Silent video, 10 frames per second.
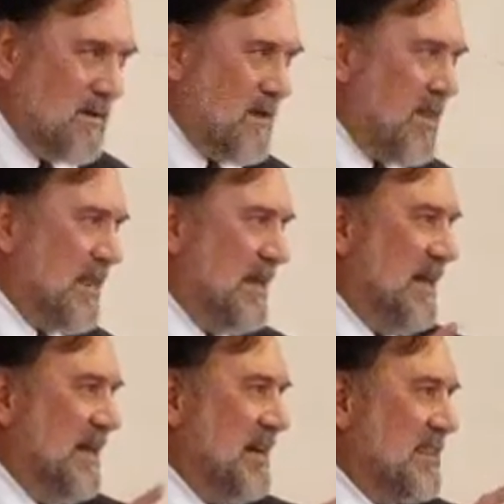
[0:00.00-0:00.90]
Not letting
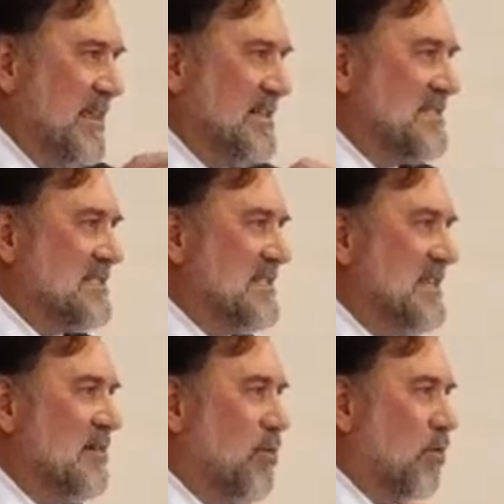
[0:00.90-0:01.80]
anything
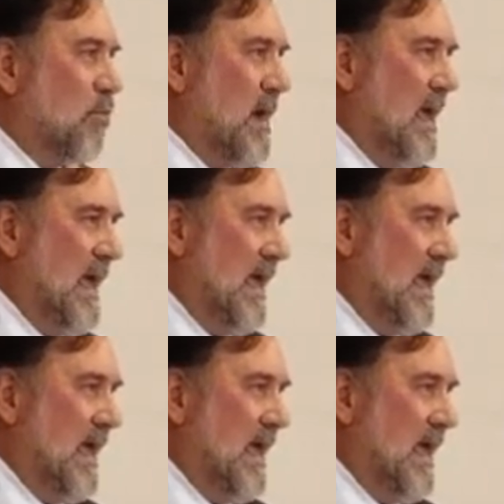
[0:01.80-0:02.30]
steal away